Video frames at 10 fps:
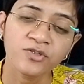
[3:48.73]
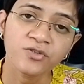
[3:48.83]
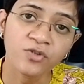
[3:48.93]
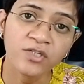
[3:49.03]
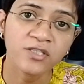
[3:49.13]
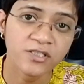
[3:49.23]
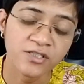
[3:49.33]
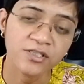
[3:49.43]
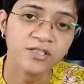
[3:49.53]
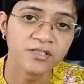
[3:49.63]
knowing the
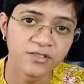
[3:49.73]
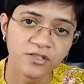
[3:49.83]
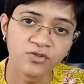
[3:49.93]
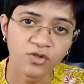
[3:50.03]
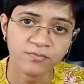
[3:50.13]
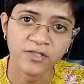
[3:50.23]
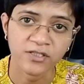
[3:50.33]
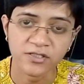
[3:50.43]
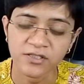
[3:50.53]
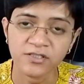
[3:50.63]
seriousness of
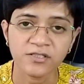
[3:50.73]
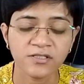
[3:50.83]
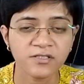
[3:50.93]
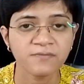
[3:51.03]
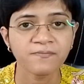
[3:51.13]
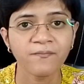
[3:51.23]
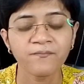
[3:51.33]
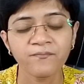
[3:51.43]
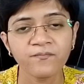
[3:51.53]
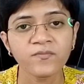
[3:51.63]
this disease.
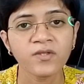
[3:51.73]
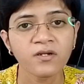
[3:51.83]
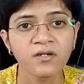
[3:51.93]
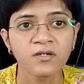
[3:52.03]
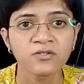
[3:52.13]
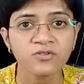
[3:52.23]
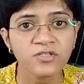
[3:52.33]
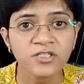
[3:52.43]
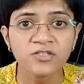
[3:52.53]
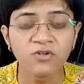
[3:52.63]
So
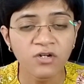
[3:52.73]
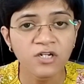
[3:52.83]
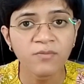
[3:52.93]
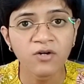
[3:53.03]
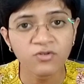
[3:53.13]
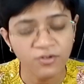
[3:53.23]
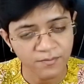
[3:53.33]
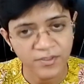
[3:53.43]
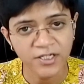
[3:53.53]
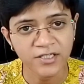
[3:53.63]
this is all about
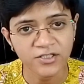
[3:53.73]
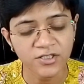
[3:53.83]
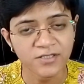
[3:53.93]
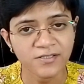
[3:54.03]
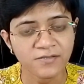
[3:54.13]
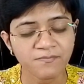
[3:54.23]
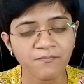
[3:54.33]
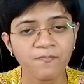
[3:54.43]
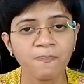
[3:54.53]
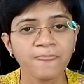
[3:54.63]
complications.
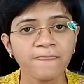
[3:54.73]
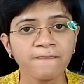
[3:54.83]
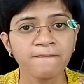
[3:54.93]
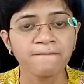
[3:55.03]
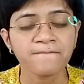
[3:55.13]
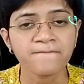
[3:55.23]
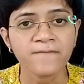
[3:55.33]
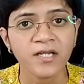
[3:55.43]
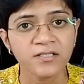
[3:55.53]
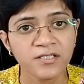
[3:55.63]

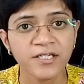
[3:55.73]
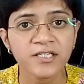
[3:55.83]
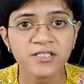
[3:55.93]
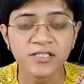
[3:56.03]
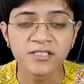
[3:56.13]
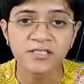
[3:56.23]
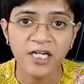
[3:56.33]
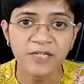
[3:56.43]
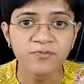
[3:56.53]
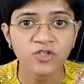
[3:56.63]
The next is
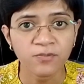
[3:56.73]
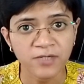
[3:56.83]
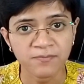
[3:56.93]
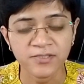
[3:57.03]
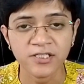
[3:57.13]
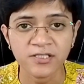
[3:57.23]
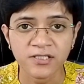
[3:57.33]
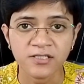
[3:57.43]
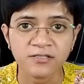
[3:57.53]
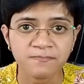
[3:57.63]
types of
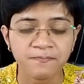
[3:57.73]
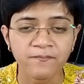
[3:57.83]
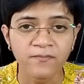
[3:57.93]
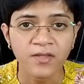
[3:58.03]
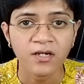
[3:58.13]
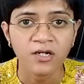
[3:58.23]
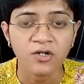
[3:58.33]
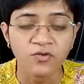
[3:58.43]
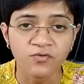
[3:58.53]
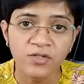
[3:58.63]
abscesses.
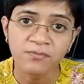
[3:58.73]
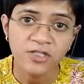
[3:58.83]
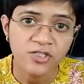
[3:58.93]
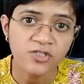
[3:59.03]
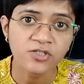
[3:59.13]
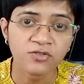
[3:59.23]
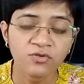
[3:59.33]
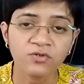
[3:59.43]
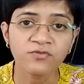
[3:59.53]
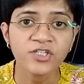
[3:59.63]
We must
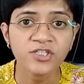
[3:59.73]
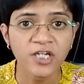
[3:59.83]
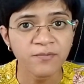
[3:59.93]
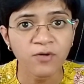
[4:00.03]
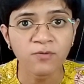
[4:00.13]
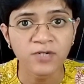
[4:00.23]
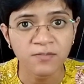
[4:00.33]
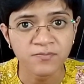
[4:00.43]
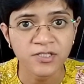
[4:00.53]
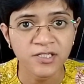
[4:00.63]
know which type of
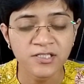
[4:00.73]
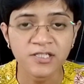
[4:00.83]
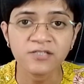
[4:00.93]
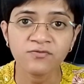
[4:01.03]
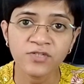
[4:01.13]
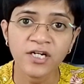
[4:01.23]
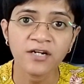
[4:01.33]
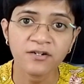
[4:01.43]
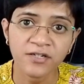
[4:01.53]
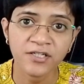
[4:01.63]
abscesses we
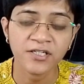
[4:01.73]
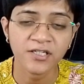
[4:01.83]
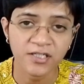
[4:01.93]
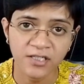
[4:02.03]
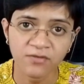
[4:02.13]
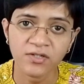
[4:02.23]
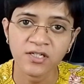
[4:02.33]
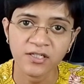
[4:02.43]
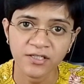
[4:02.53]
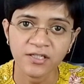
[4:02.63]
are treating in our
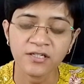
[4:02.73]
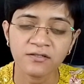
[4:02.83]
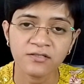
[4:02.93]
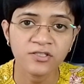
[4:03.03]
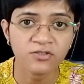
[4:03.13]
clinic. This